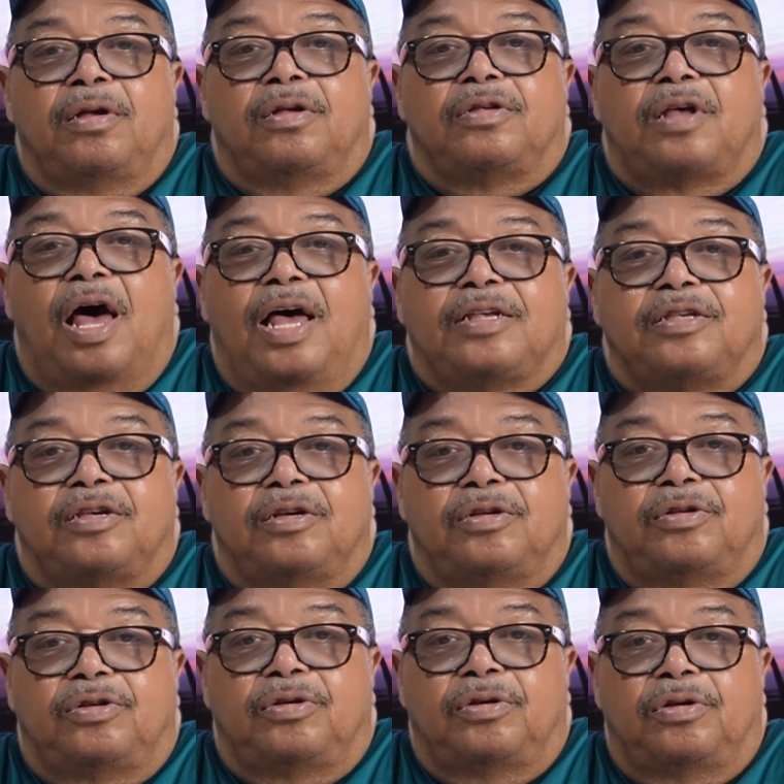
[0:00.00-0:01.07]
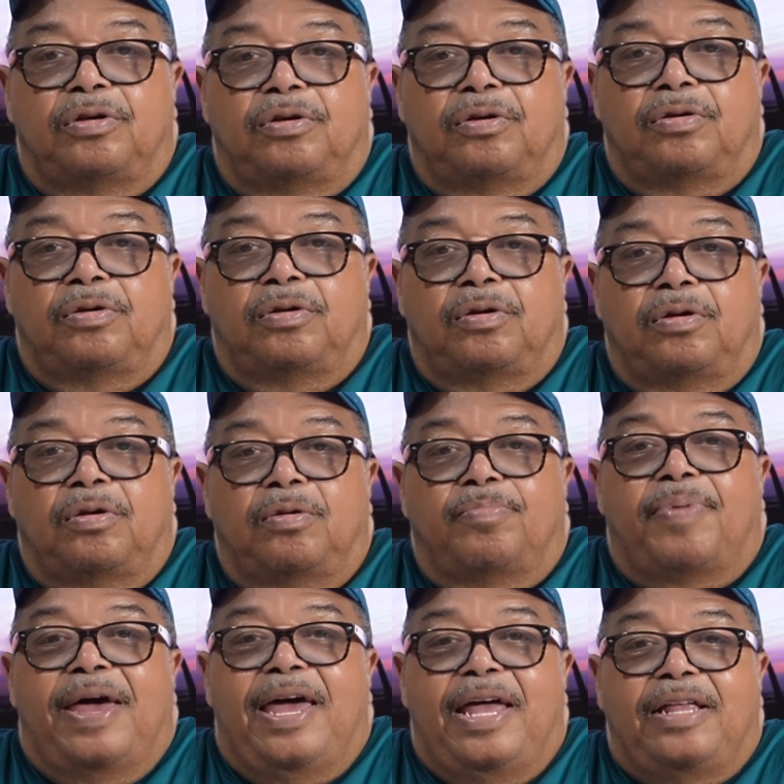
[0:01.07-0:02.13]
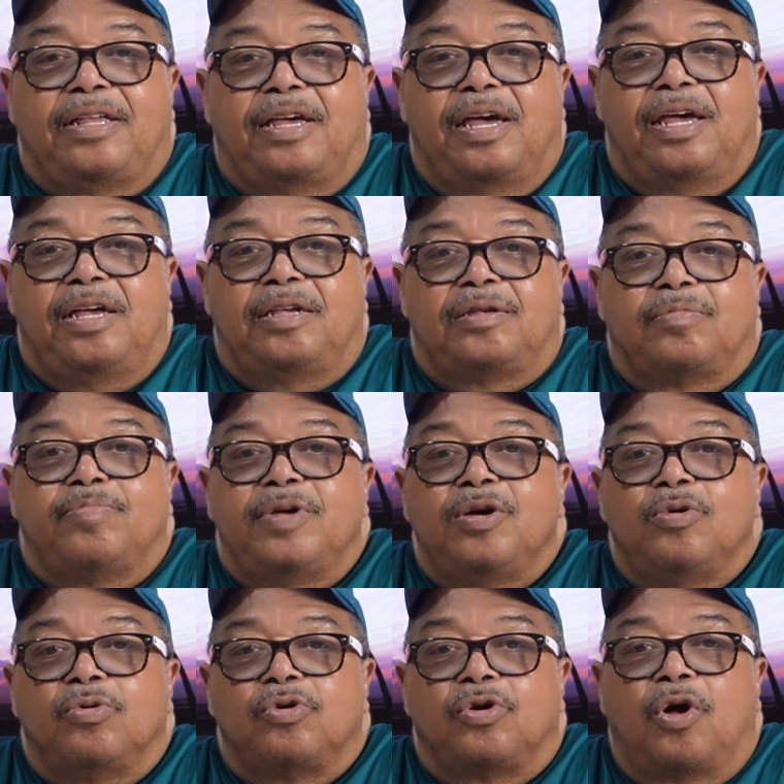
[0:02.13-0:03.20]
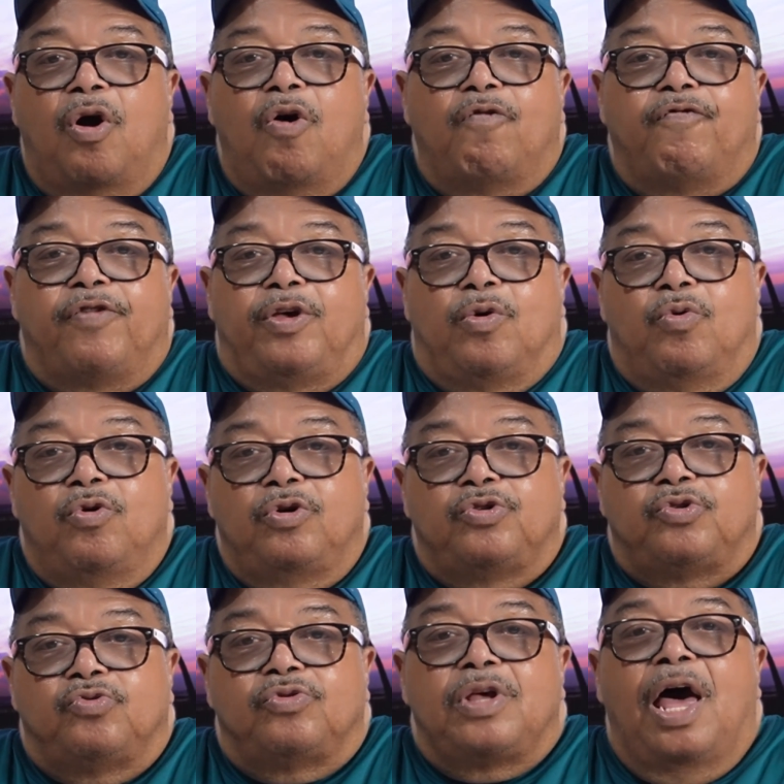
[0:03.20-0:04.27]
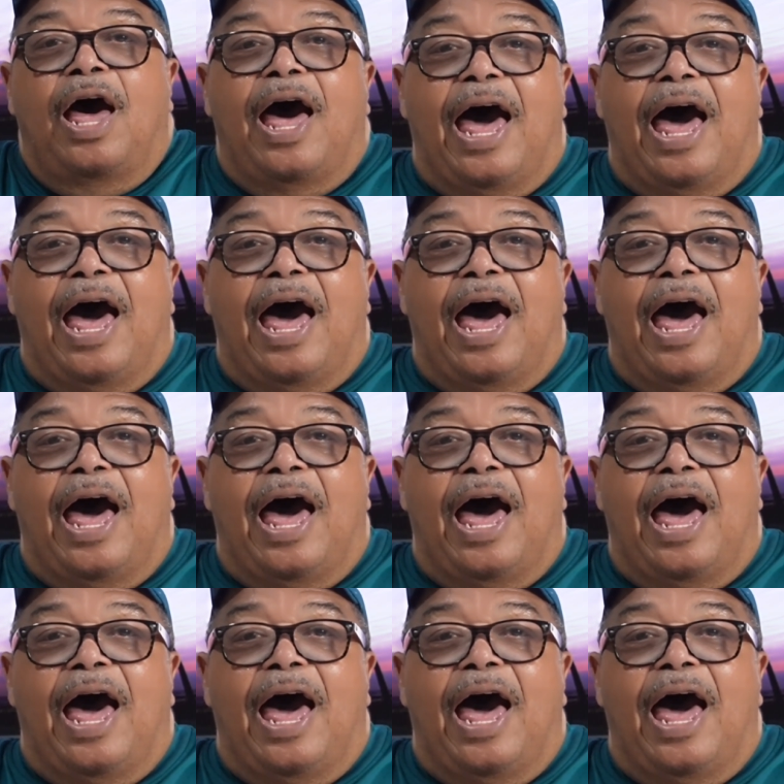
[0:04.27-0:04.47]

sausage, pancakes, milk, coffee, orange juice.